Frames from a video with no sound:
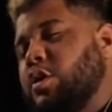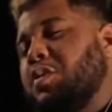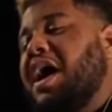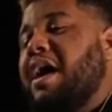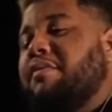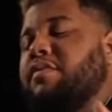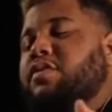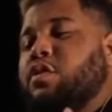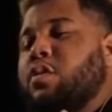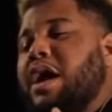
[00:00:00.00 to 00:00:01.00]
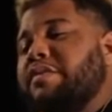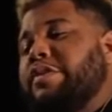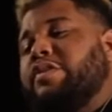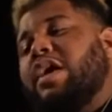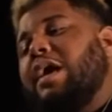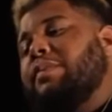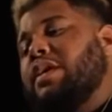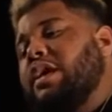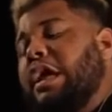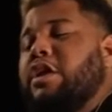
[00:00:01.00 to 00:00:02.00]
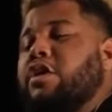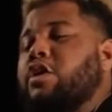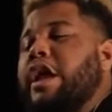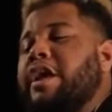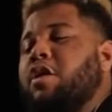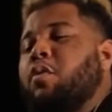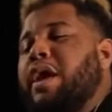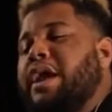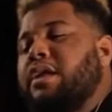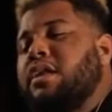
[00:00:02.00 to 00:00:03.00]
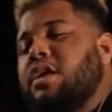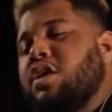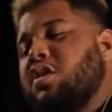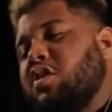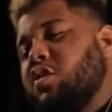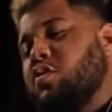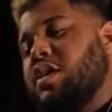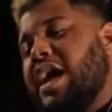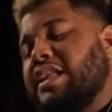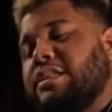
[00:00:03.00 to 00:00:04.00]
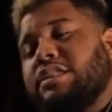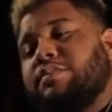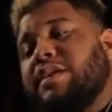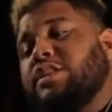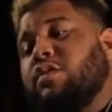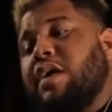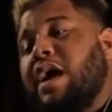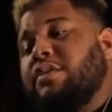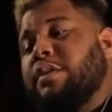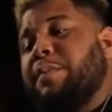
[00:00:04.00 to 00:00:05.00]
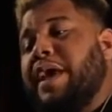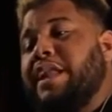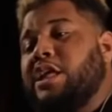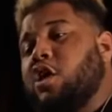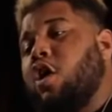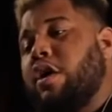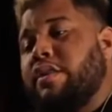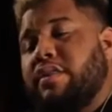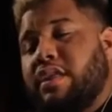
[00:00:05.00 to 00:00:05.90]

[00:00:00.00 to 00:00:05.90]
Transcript: you have your top kick and your 808, you kind of just mess around depending on